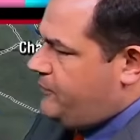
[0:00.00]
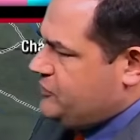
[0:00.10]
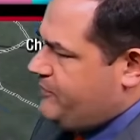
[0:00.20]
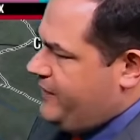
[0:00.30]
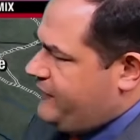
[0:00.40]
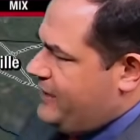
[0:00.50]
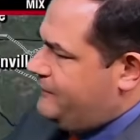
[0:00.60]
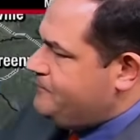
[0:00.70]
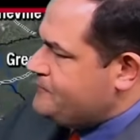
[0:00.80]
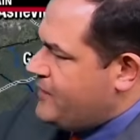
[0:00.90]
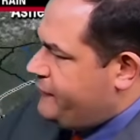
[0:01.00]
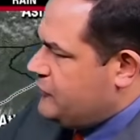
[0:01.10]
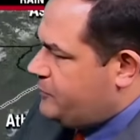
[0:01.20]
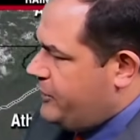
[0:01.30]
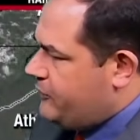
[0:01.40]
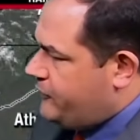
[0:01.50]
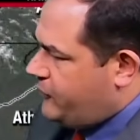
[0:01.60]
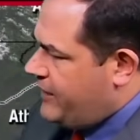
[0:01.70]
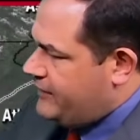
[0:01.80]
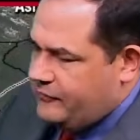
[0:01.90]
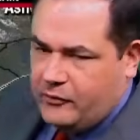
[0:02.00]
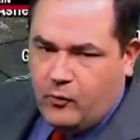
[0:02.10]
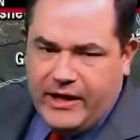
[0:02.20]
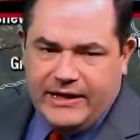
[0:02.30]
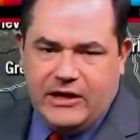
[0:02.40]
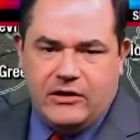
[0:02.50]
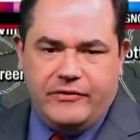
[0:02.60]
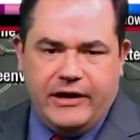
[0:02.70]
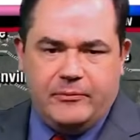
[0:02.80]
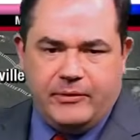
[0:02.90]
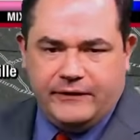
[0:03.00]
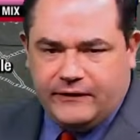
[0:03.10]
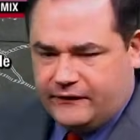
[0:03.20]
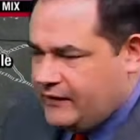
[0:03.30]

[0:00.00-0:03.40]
But you might have gotten a few sprinkles or gotten a little wet here and there in places